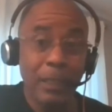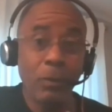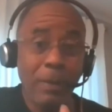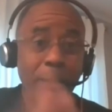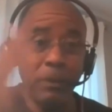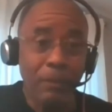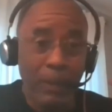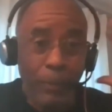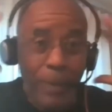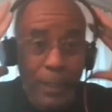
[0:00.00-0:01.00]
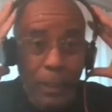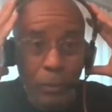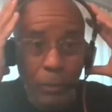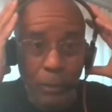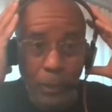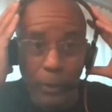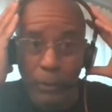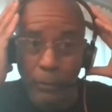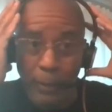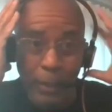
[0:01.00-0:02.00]
what my practice was built
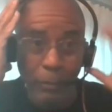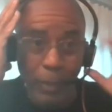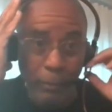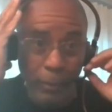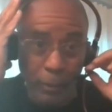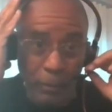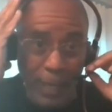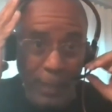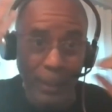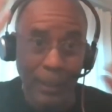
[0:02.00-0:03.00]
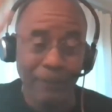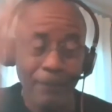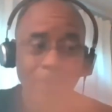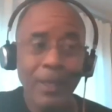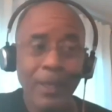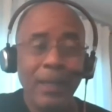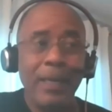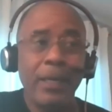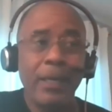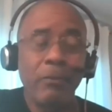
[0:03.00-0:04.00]
around the railroad back then.
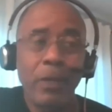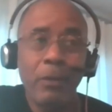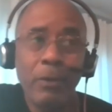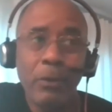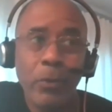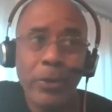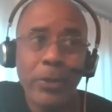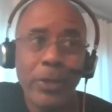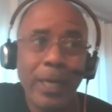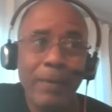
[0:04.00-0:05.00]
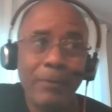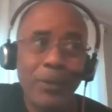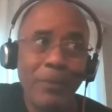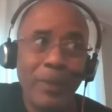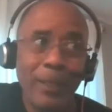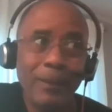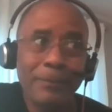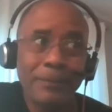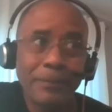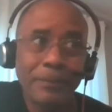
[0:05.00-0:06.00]
And a railroad worker came to me,
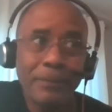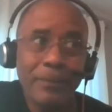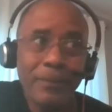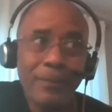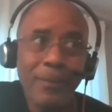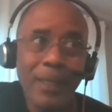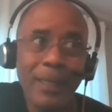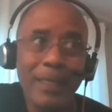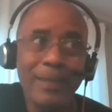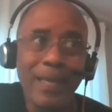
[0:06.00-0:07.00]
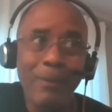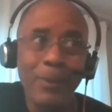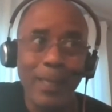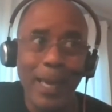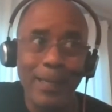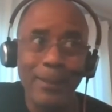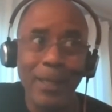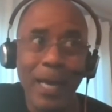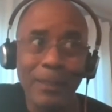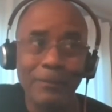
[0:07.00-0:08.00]
and his name was Ed
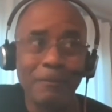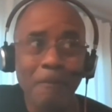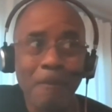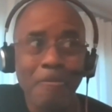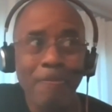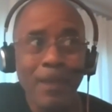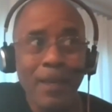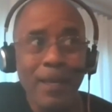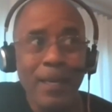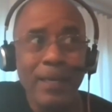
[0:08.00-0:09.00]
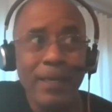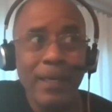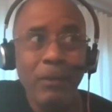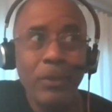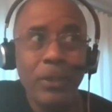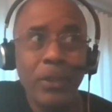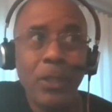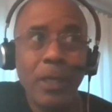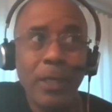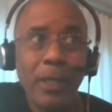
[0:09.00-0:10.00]
Totten. And he was
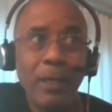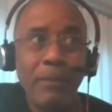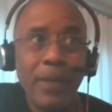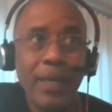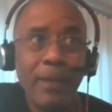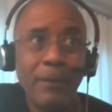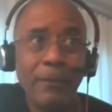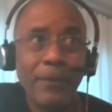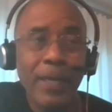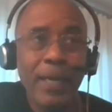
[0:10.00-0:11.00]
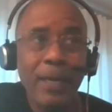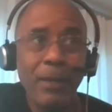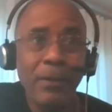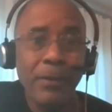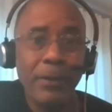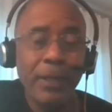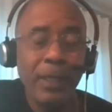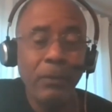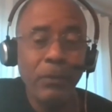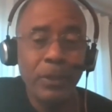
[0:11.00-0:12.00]
talking about how
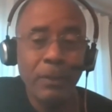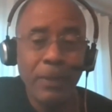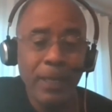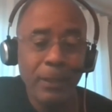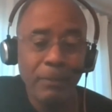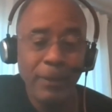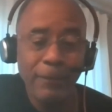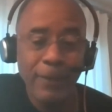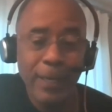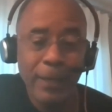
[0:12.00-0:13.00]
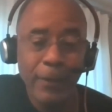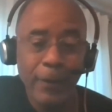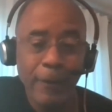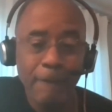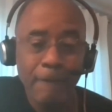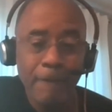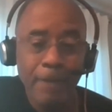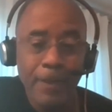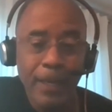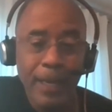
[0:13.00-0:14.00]
he was about to be fired,
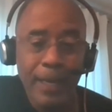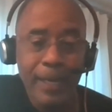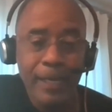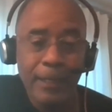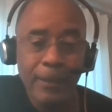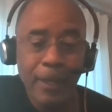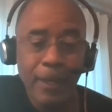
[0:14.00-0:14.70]
and